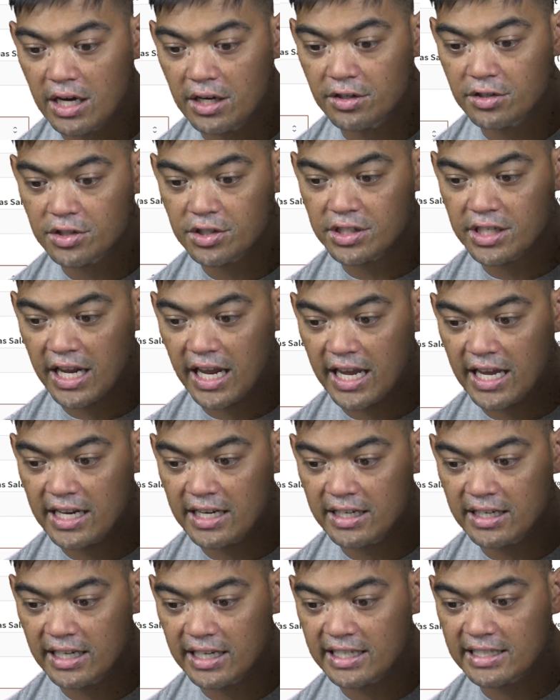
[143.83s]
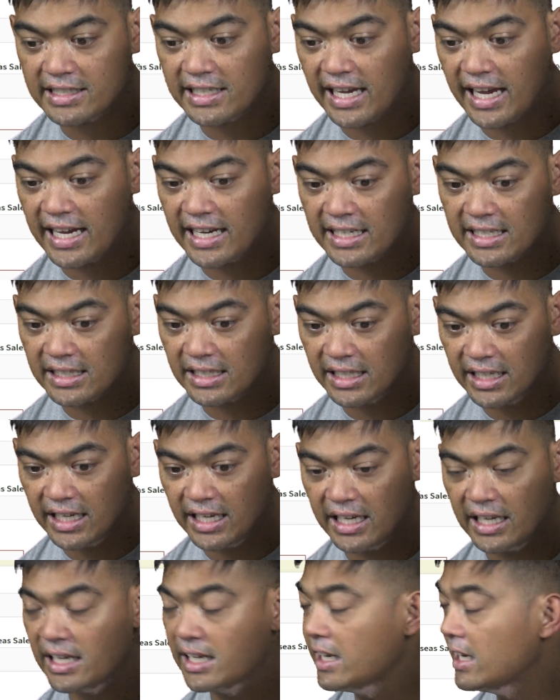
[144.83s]
understand
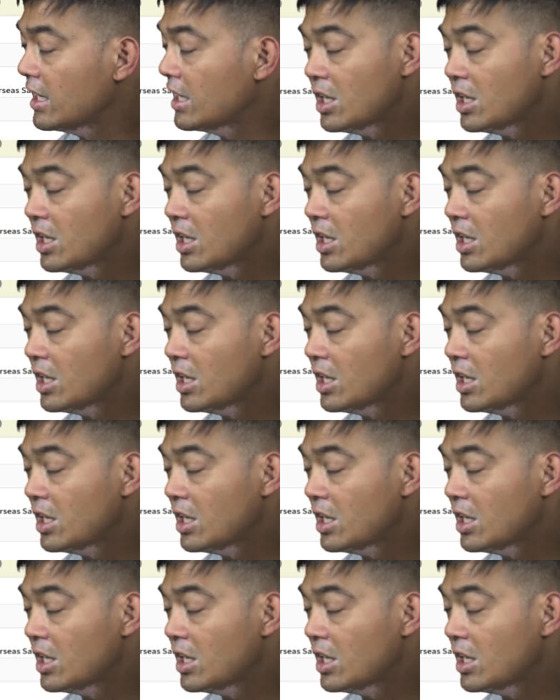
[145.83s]
exactly